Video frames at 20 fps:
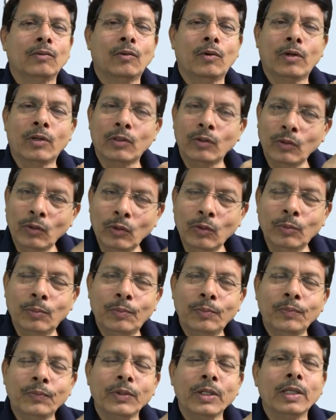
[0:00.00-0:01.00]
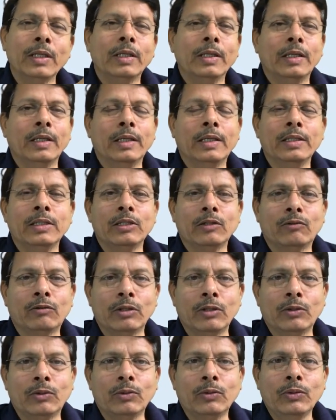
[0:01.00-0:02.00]
or a loop, it is
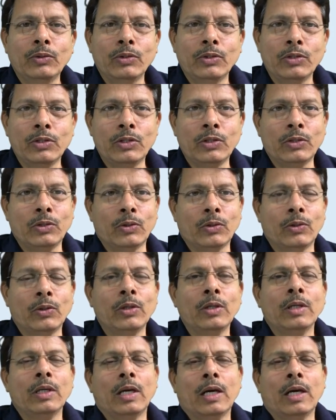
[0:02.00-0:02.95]
equal to 0.